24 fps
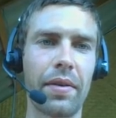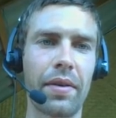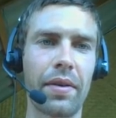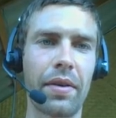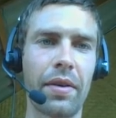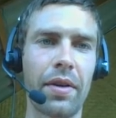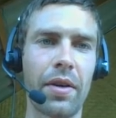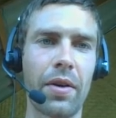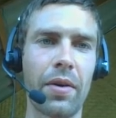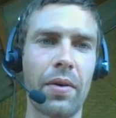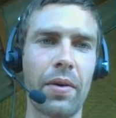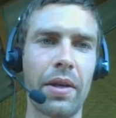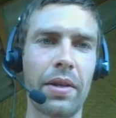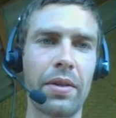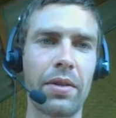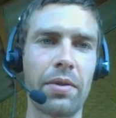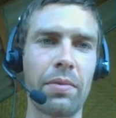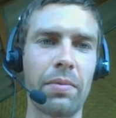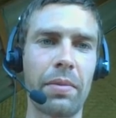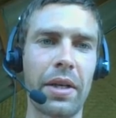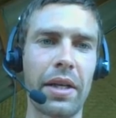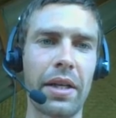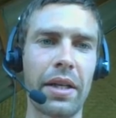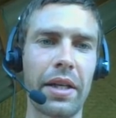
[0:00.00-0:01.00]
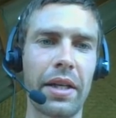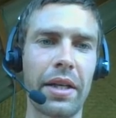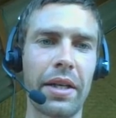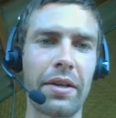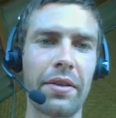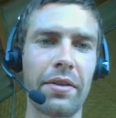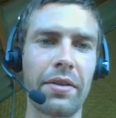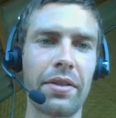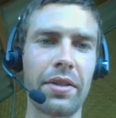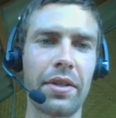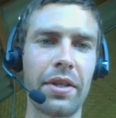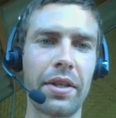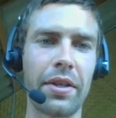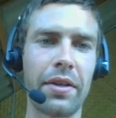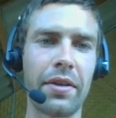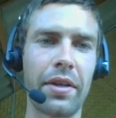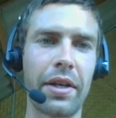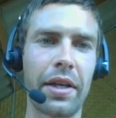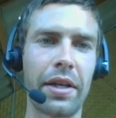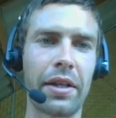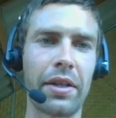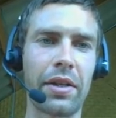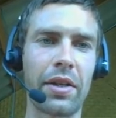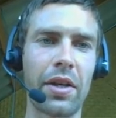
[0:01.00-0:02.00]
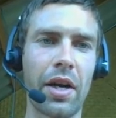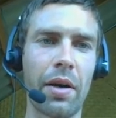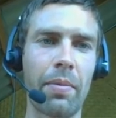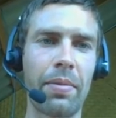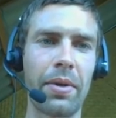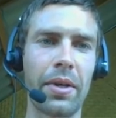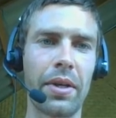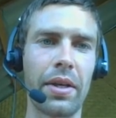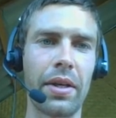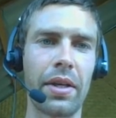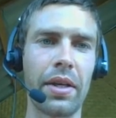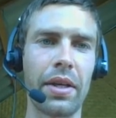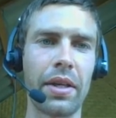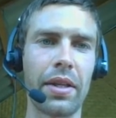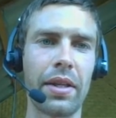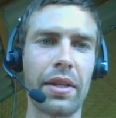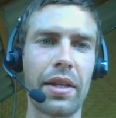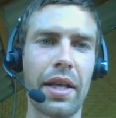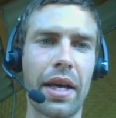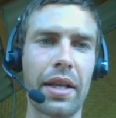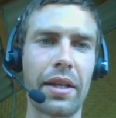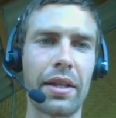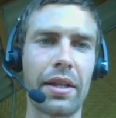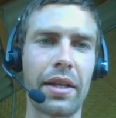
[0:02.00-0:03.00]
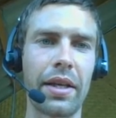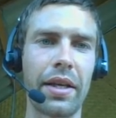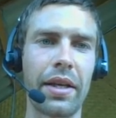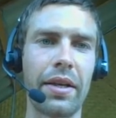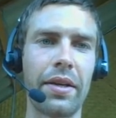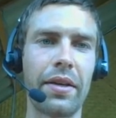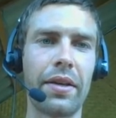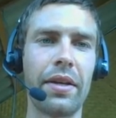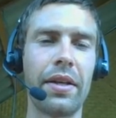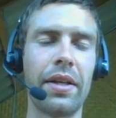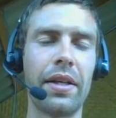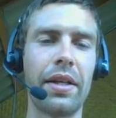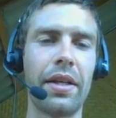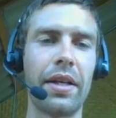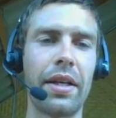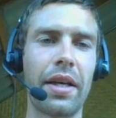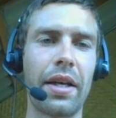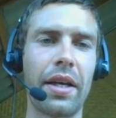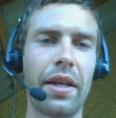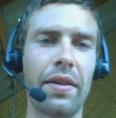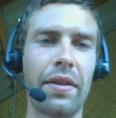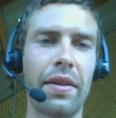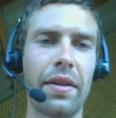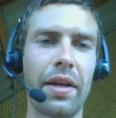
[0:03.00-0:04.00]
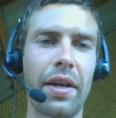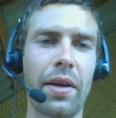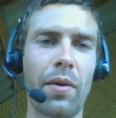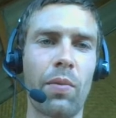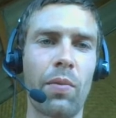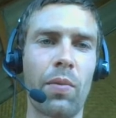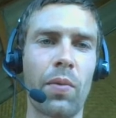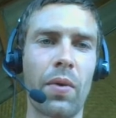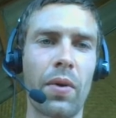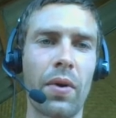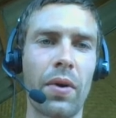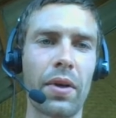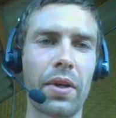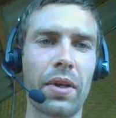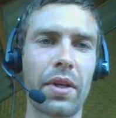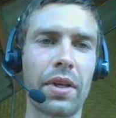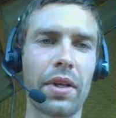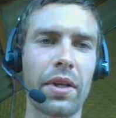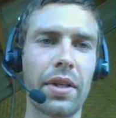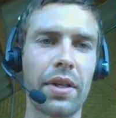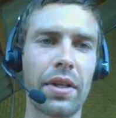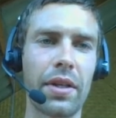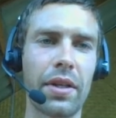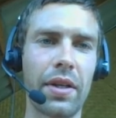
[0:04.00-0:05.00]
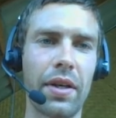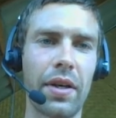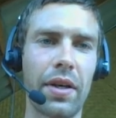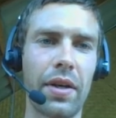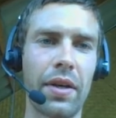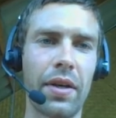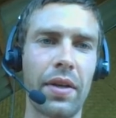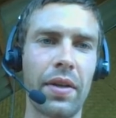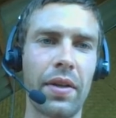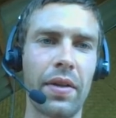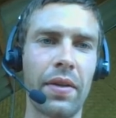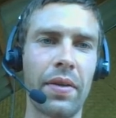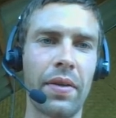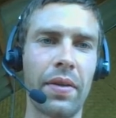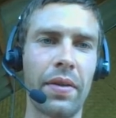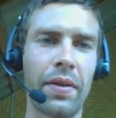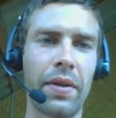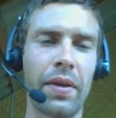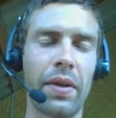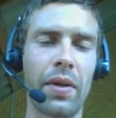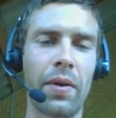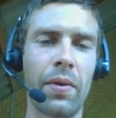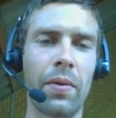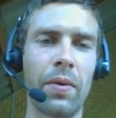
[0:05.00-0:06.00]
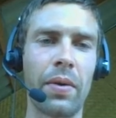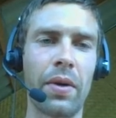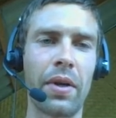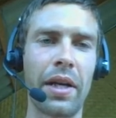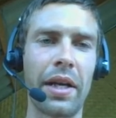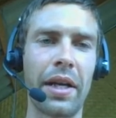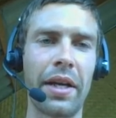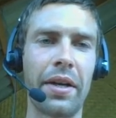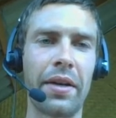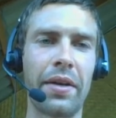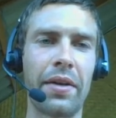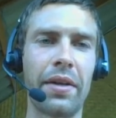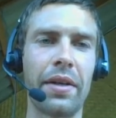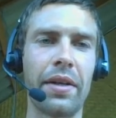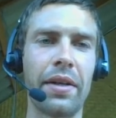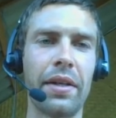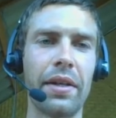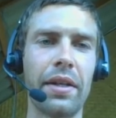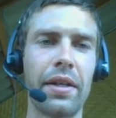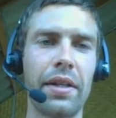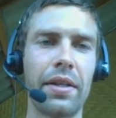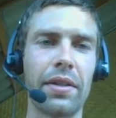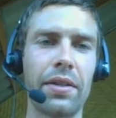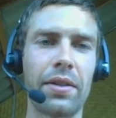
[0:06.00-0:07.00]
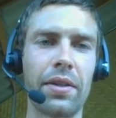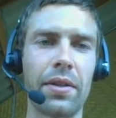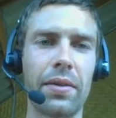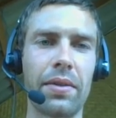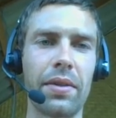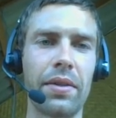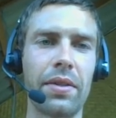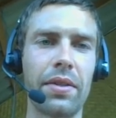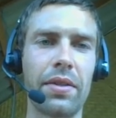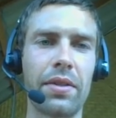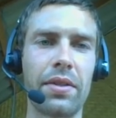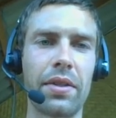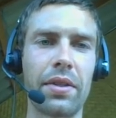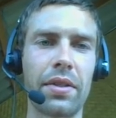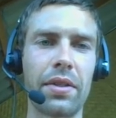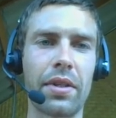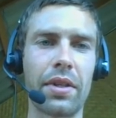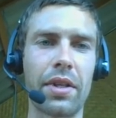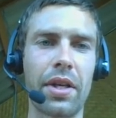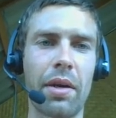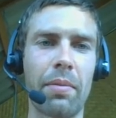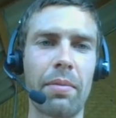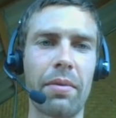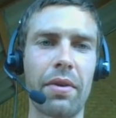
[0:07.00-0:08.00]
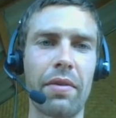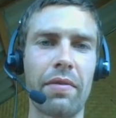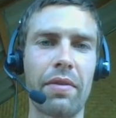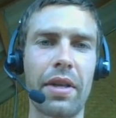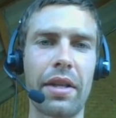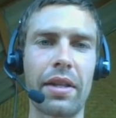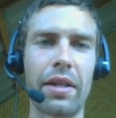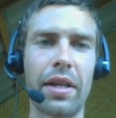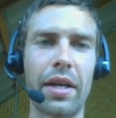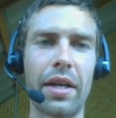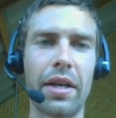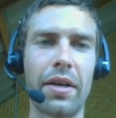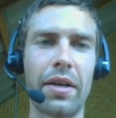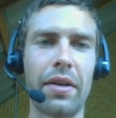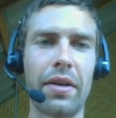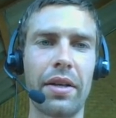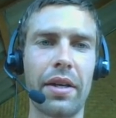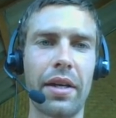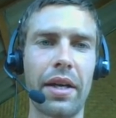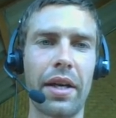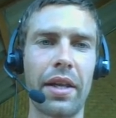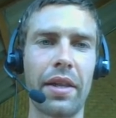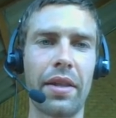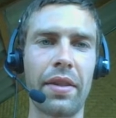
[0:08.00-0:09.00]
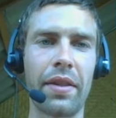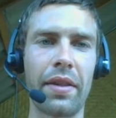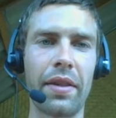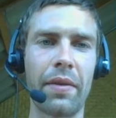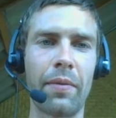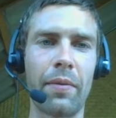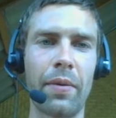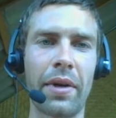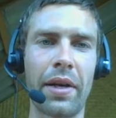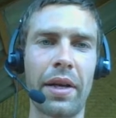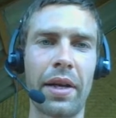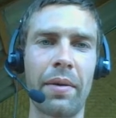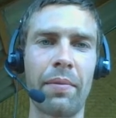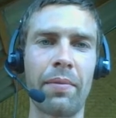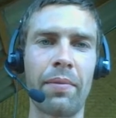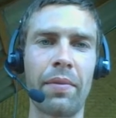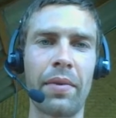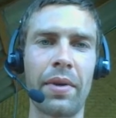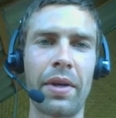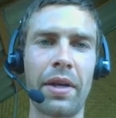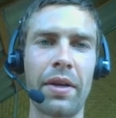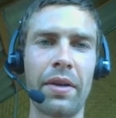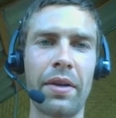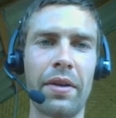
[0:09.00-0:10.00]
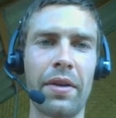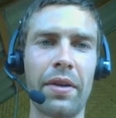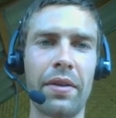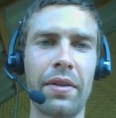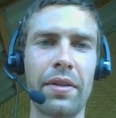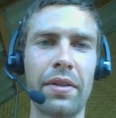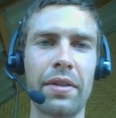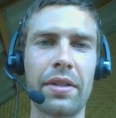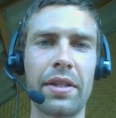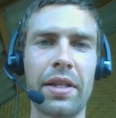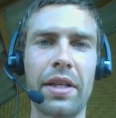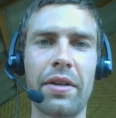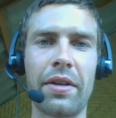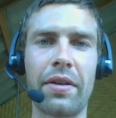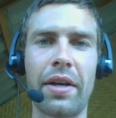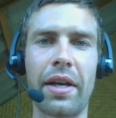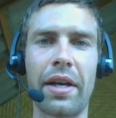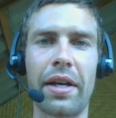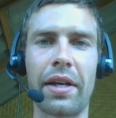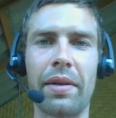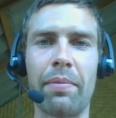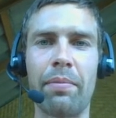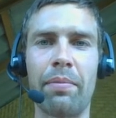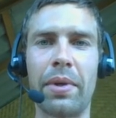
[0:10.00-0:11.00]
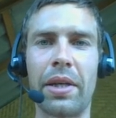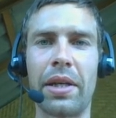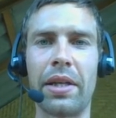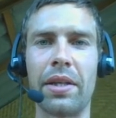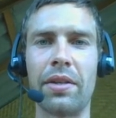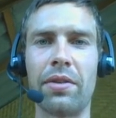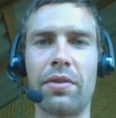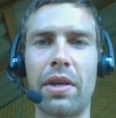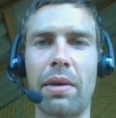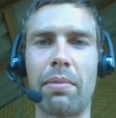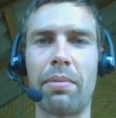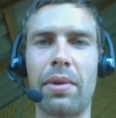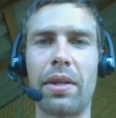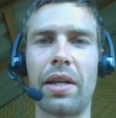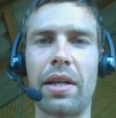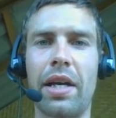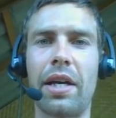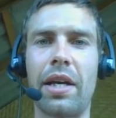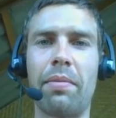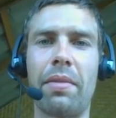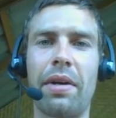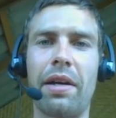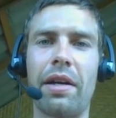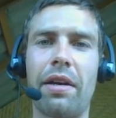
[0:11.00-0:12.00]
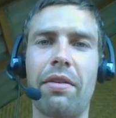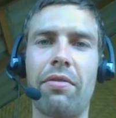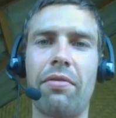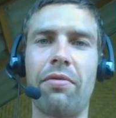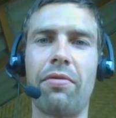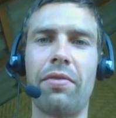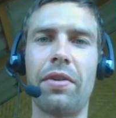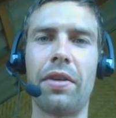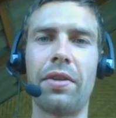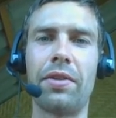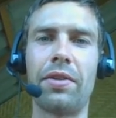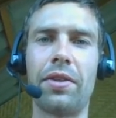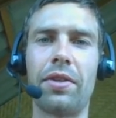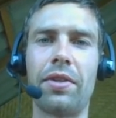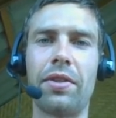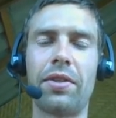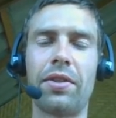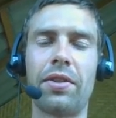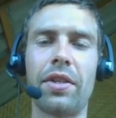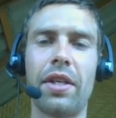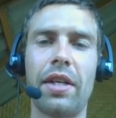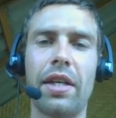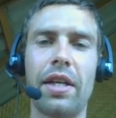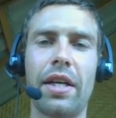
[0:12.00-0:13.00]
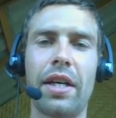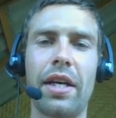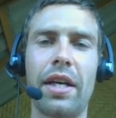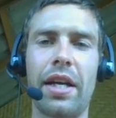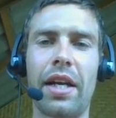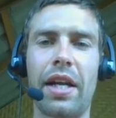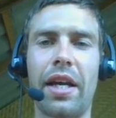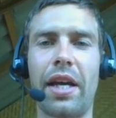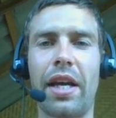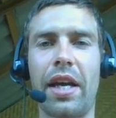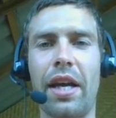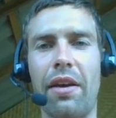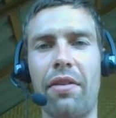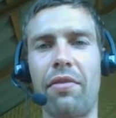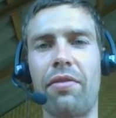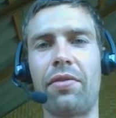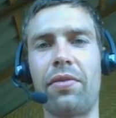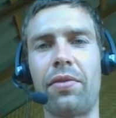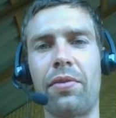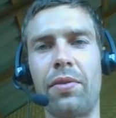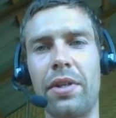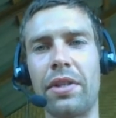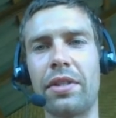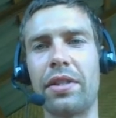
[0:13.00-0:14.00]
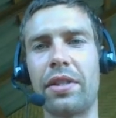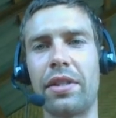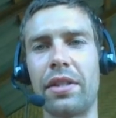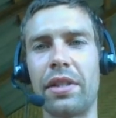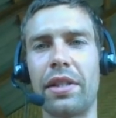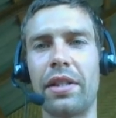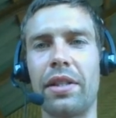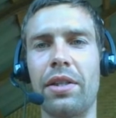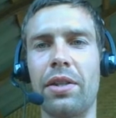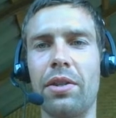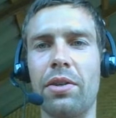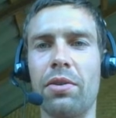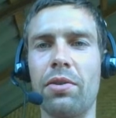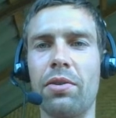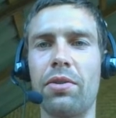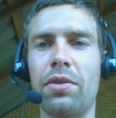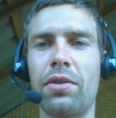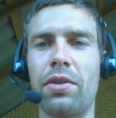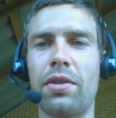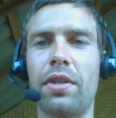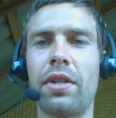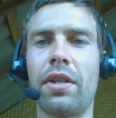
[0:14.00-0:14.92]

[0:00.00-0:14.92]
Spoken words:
go into my layers here and copy that layer, and then I work on the lower layer. So this is just a copy of that layer, and when I'm here on this layer I can begin to apply my filters, and I have recently used.